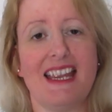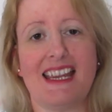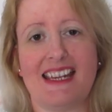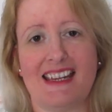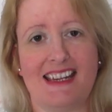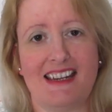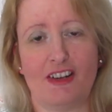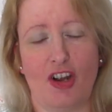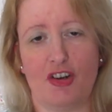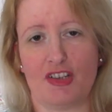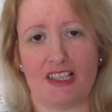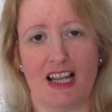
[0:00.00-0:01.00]
it
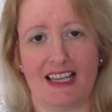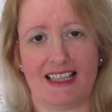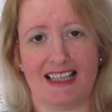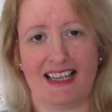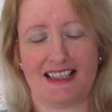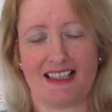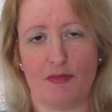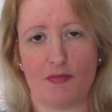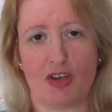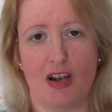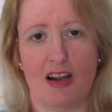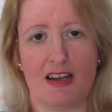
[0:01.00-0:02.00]
goes like that
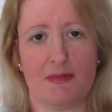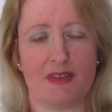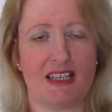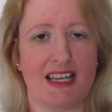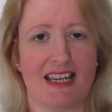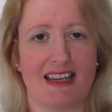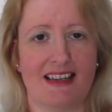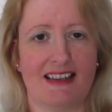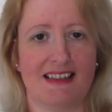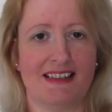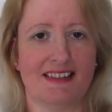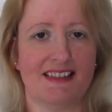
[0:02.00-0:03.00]
sometimes.
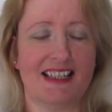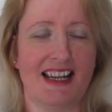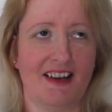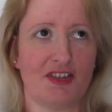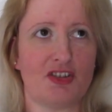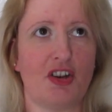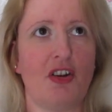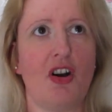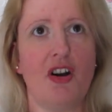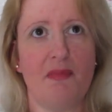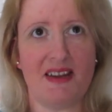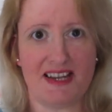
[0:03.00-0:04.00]
And yeah, so
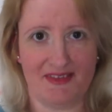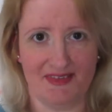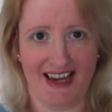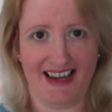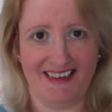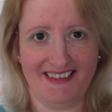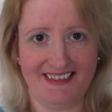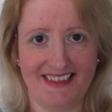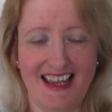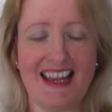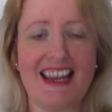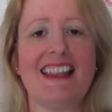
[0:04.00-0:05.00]
all being well,
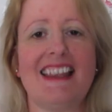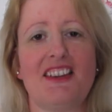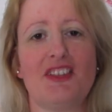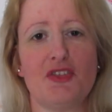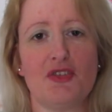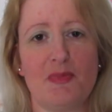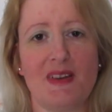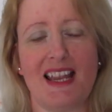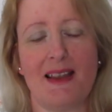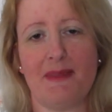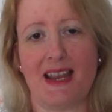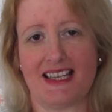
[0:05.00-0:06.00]
there should be
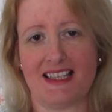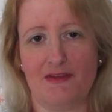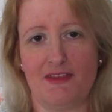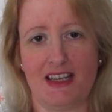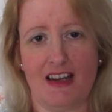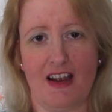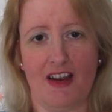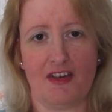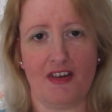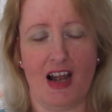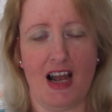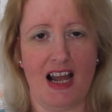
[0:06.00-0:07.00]
a makes
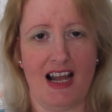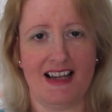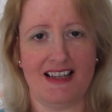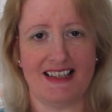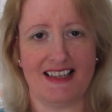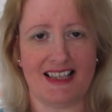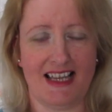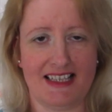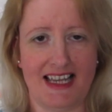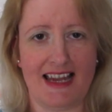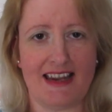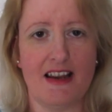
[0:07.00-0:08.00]
video on
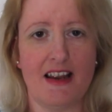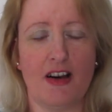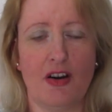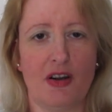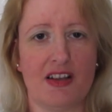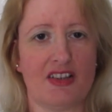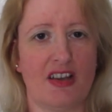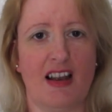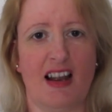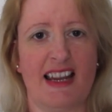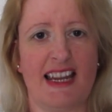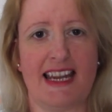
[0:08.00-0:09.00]
Sunday. Also,
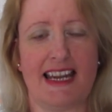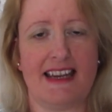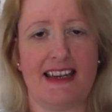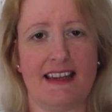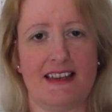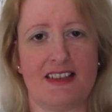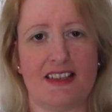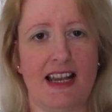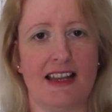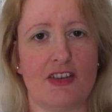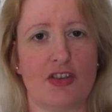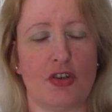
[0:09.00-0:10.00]
I had
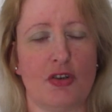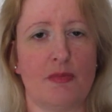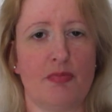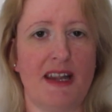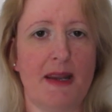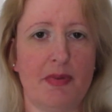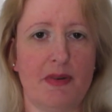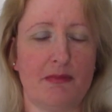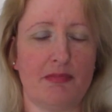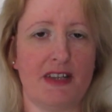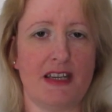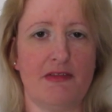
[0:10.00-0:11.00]
started to prep
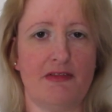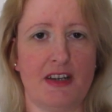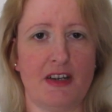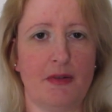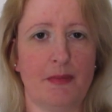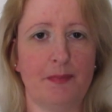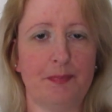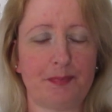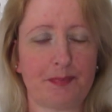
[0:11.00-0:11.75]
and pre-film